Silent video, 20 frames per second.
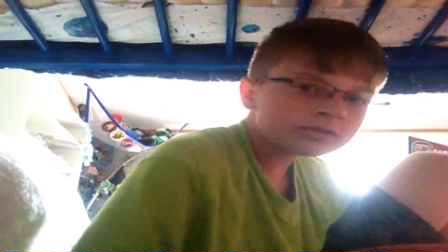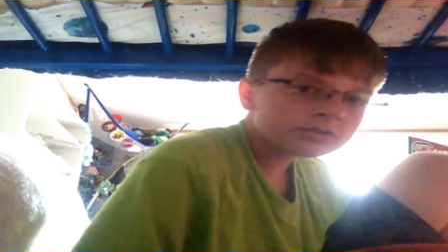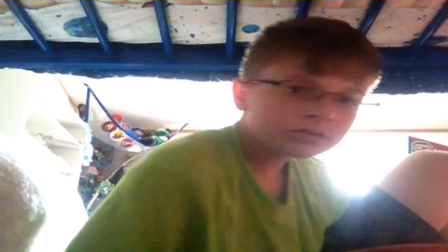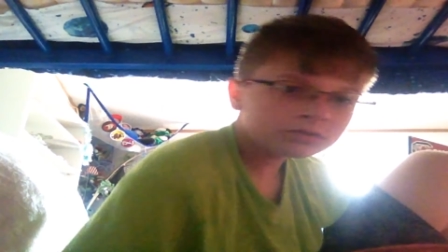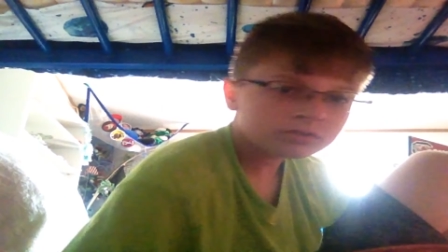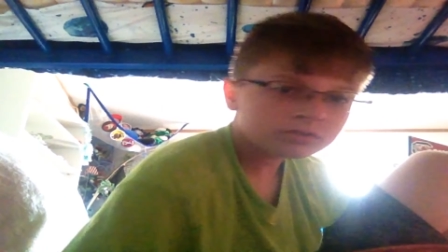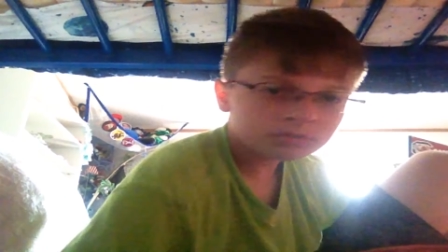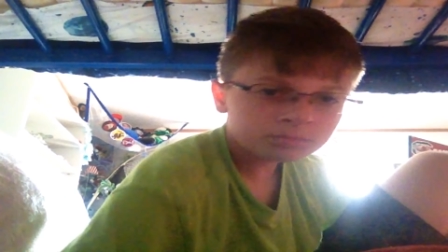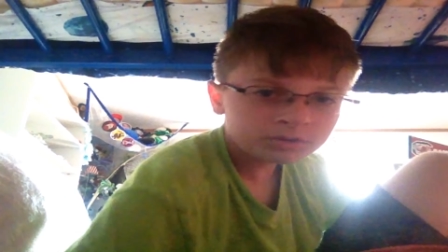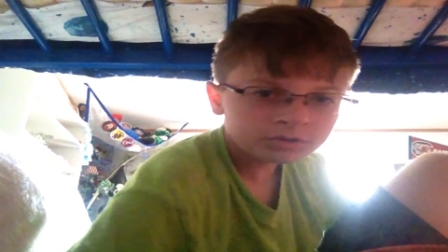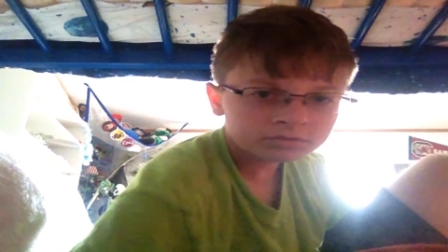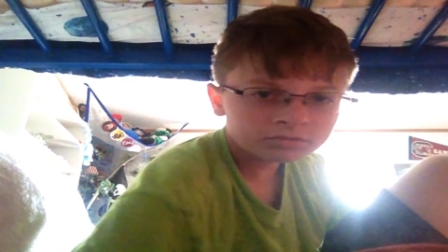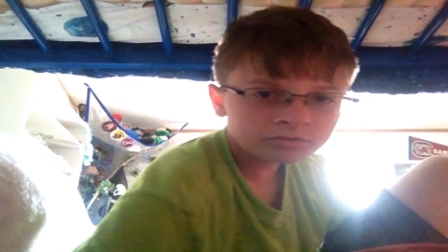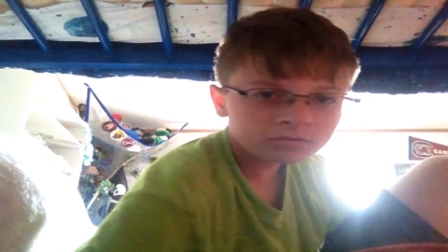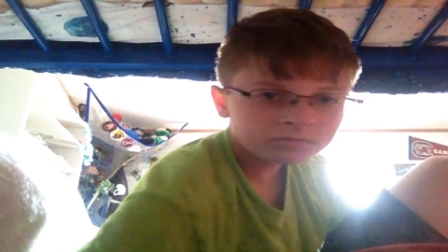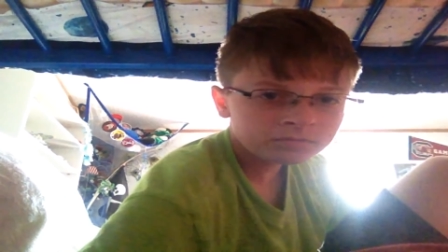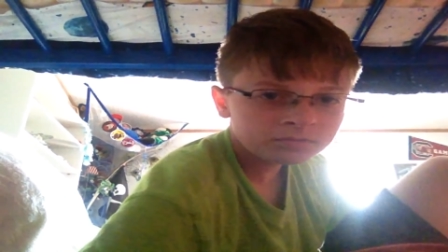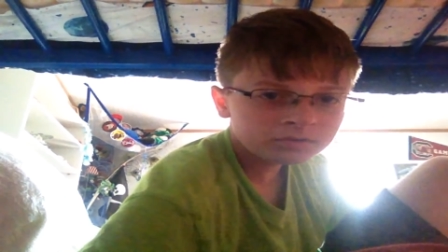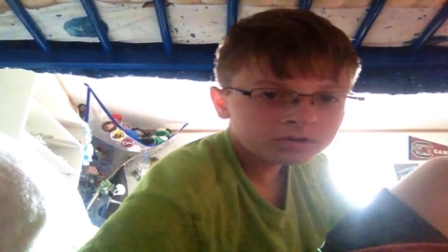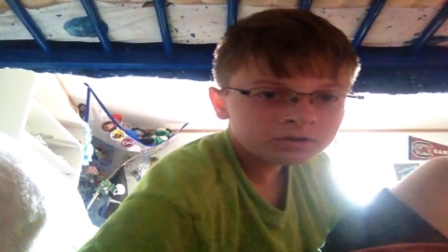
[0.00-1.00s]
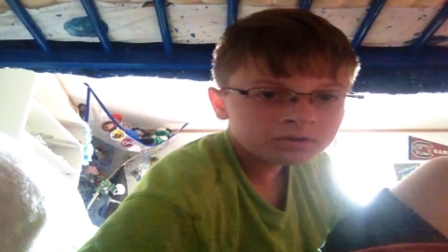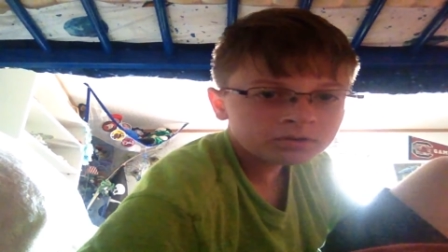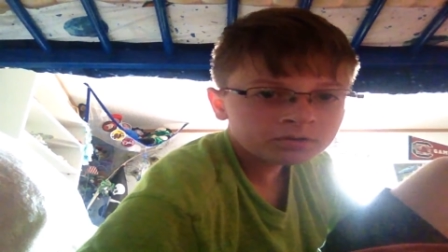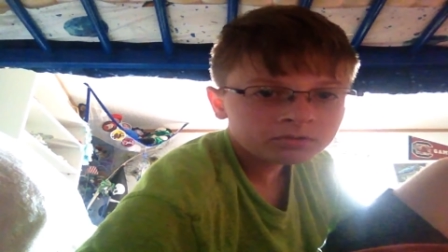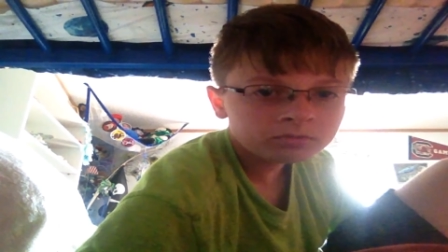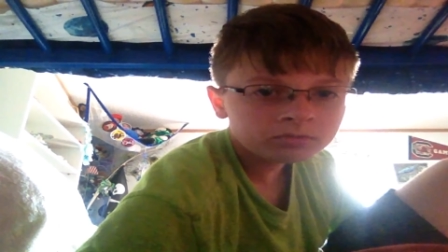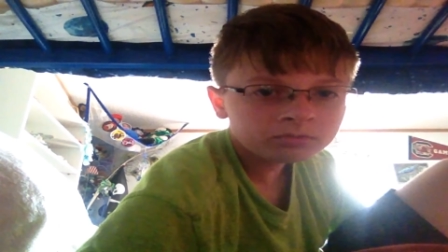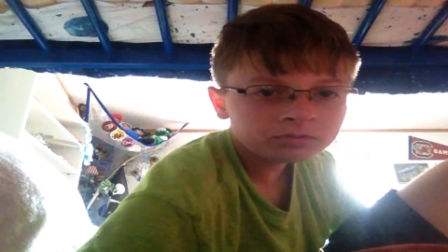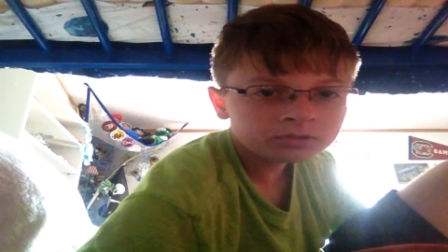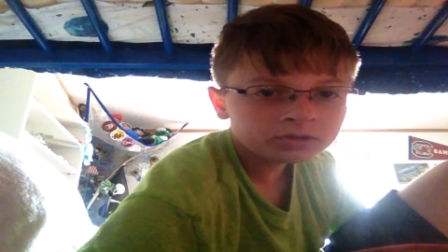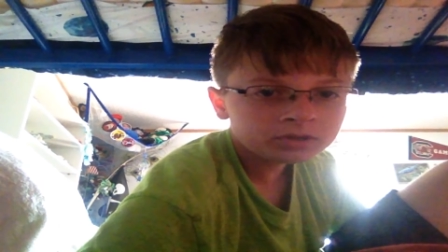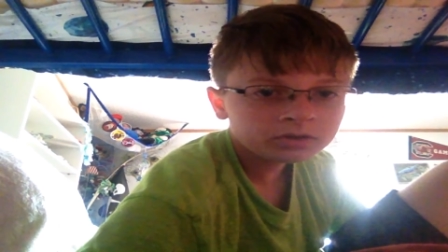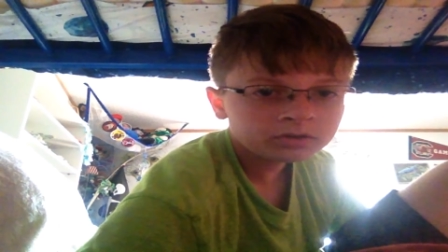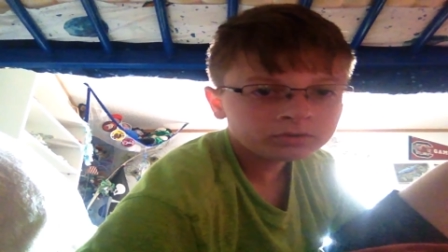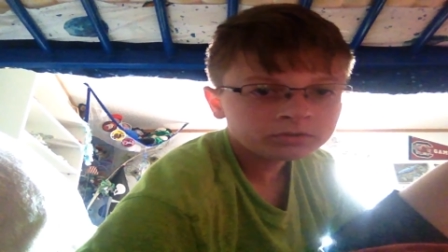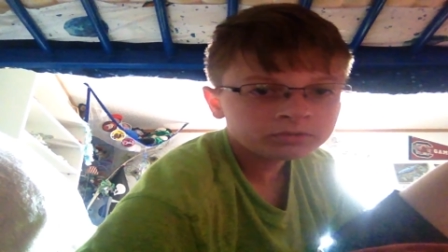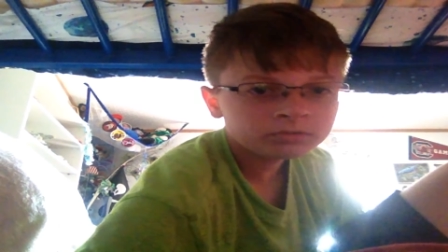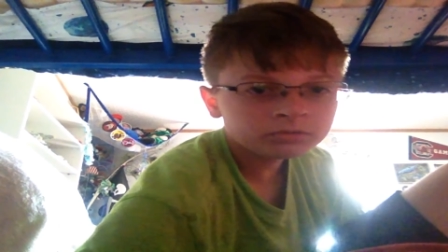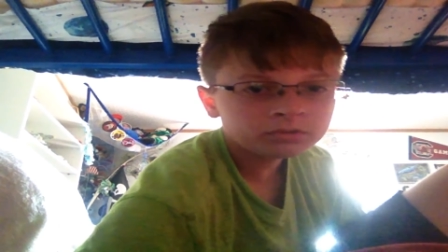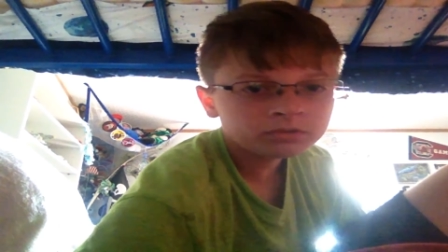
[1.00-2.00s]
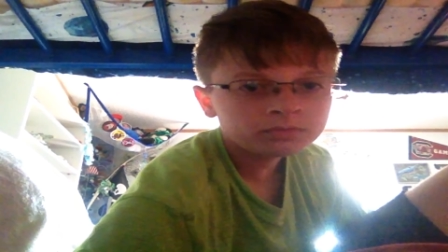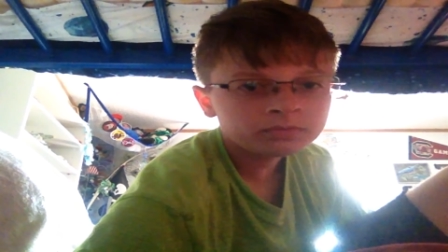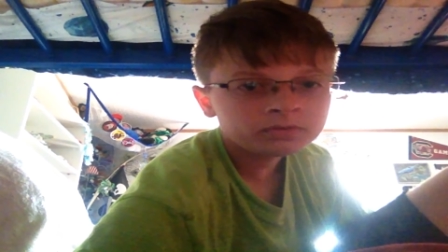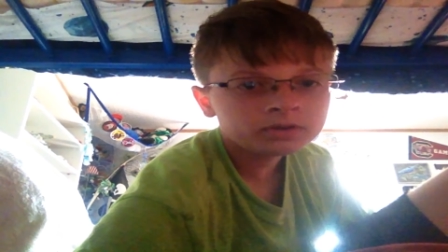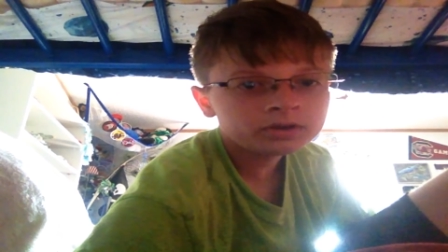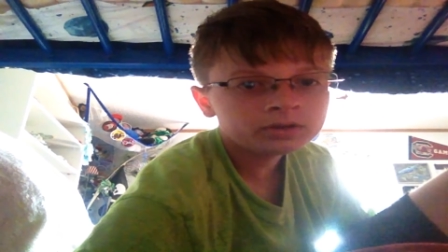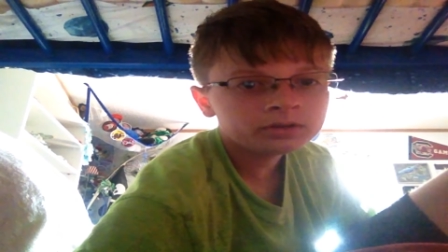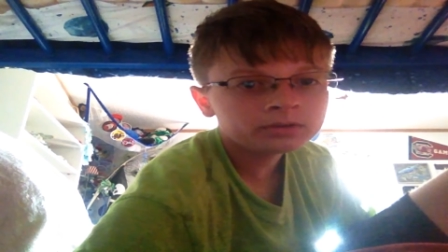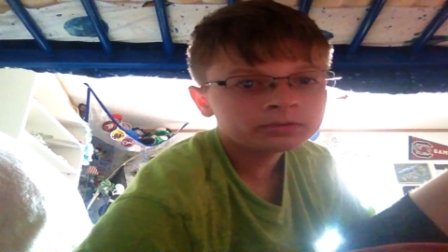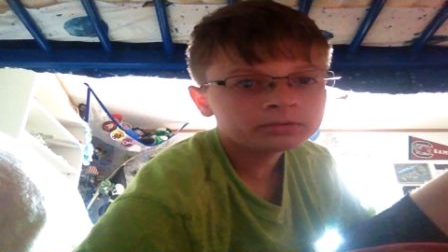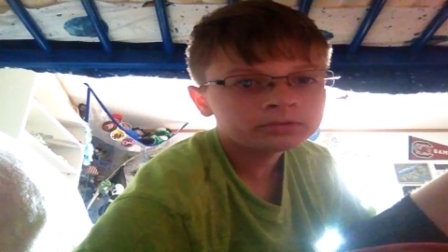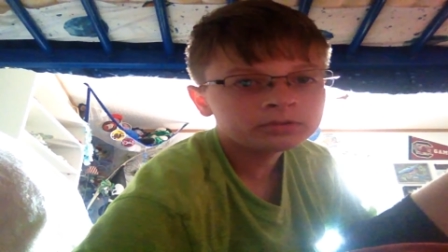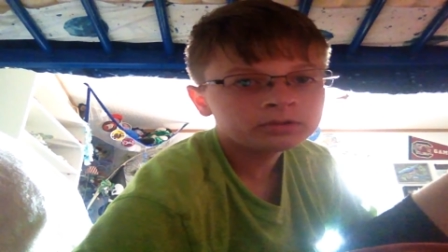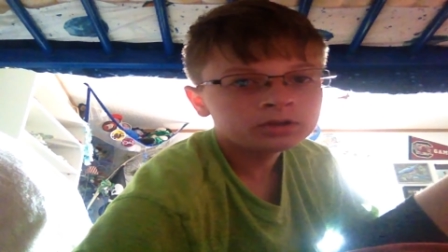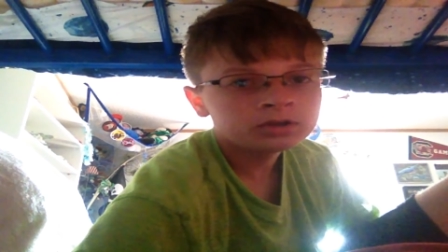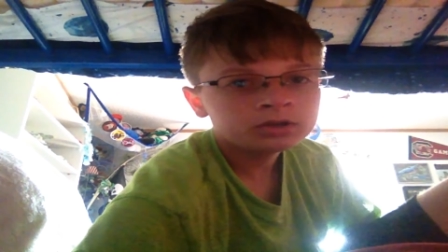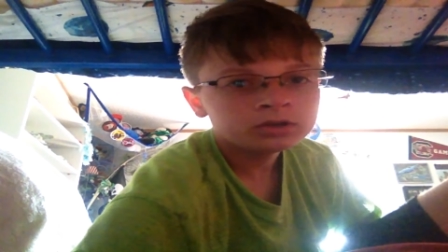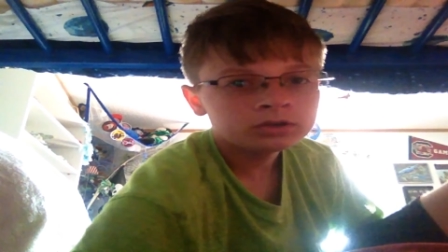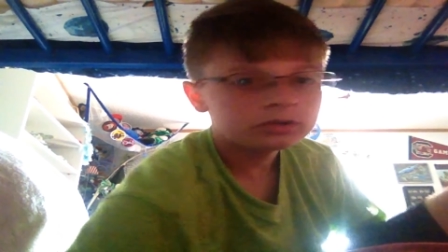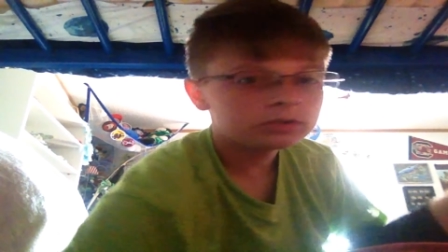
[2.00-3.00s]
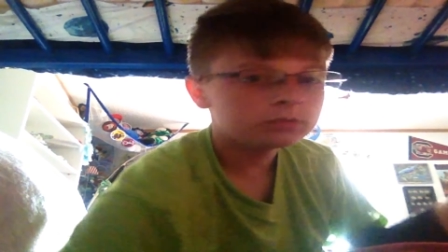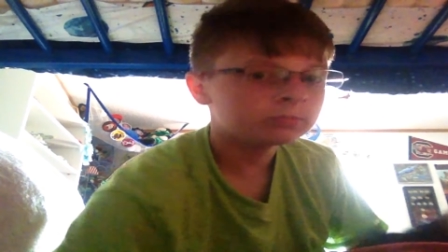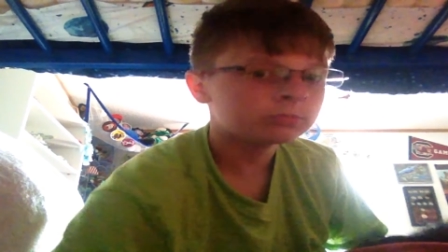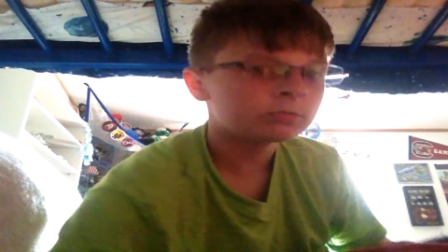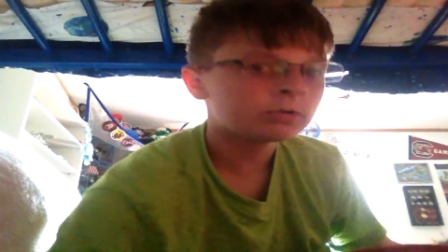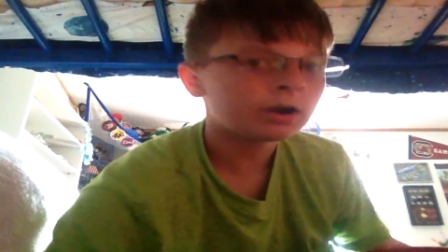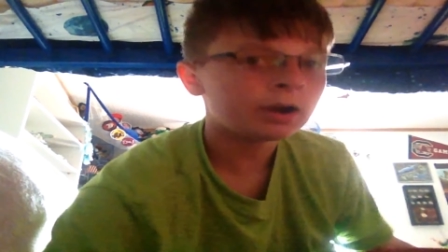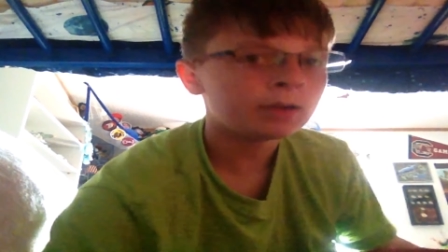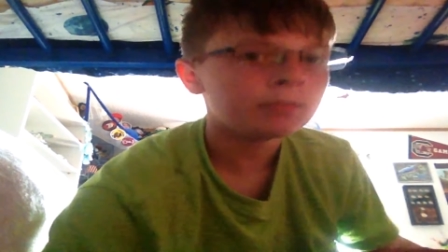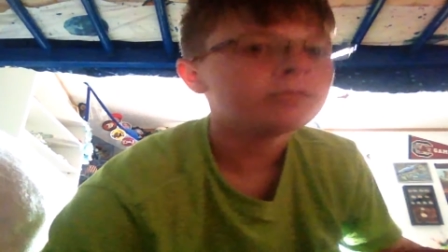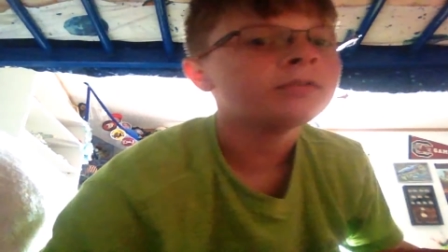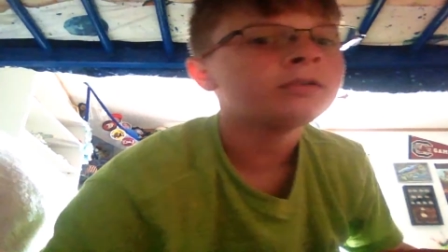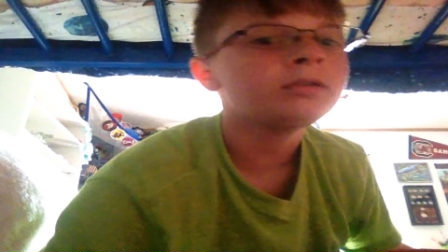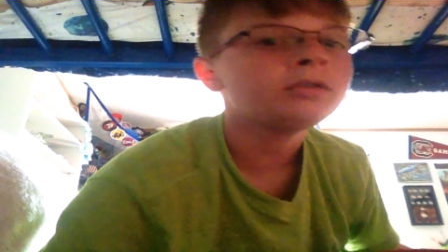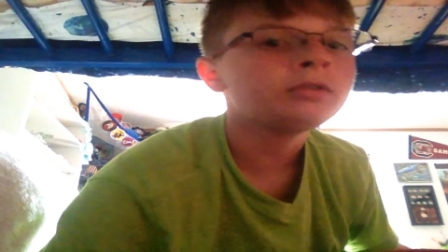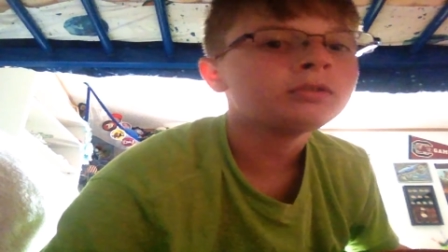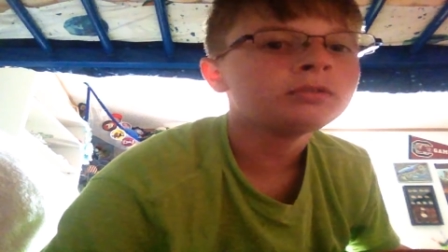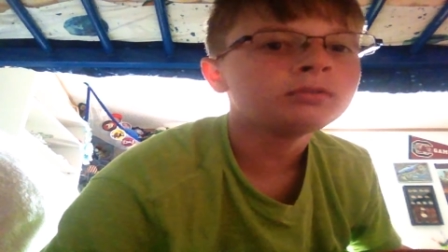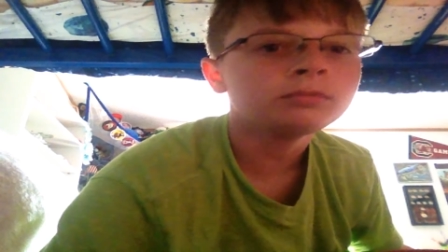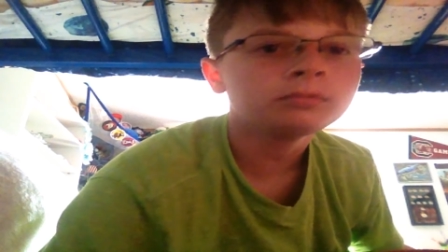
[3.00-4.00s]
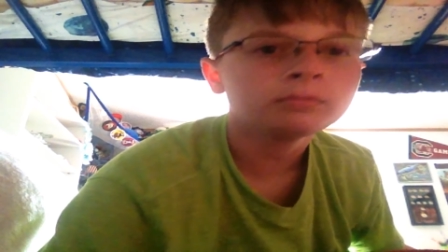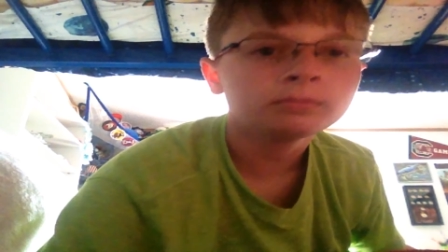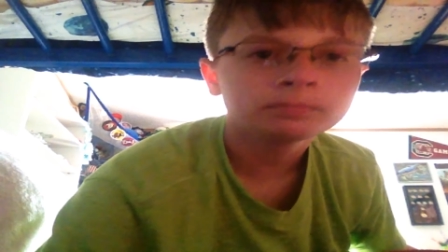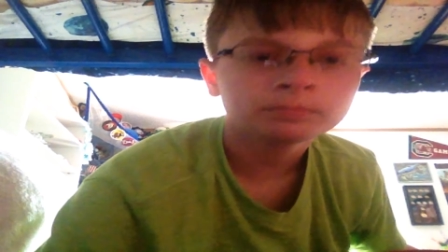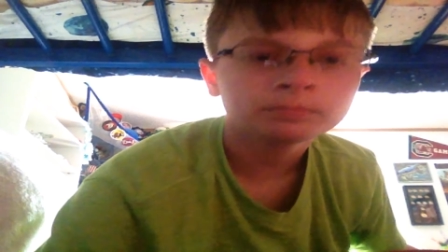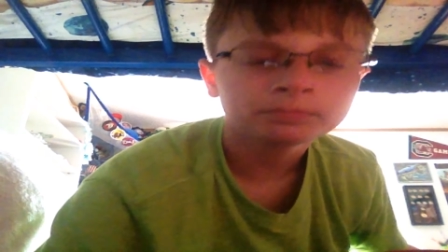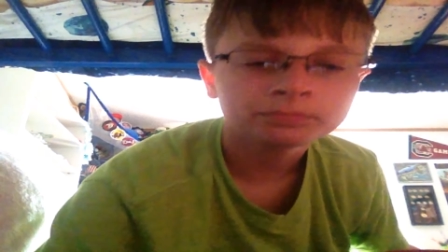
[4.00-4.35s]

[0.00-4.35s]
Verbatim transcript: just gonna be a short video. Hopefully, y'all enjoyed the video. Subscribe if you're new.